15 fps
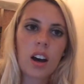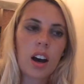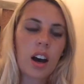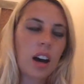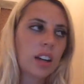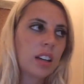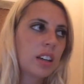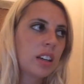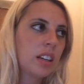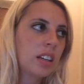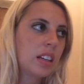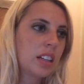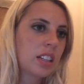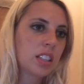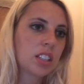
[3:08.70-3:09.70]
I
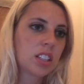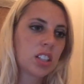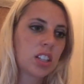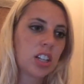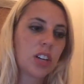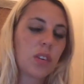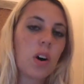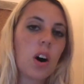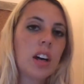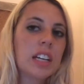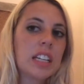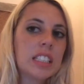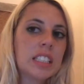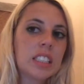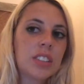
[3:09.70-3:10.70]
need a sturdier wall.
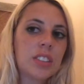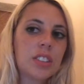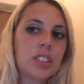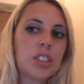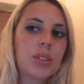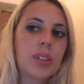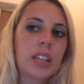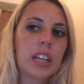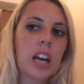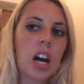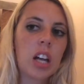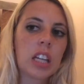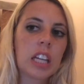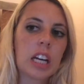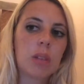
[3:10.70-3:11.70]
He's doing it
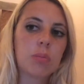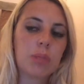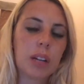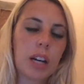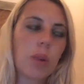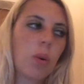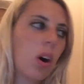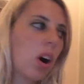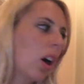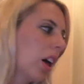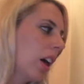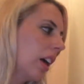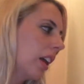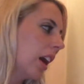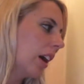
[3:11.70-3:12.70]
on like a brick wall
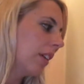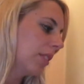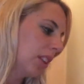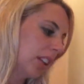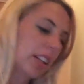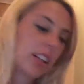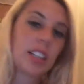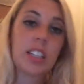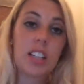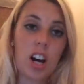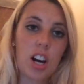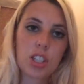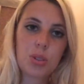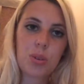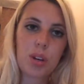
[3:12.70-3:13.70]
and I'm clearly
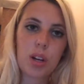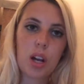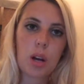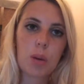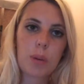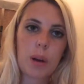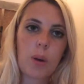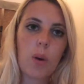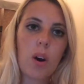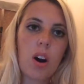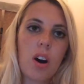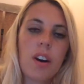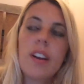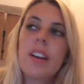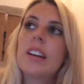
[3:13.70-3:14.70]
not doing it on a brick
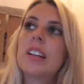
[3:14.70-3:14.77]
wall.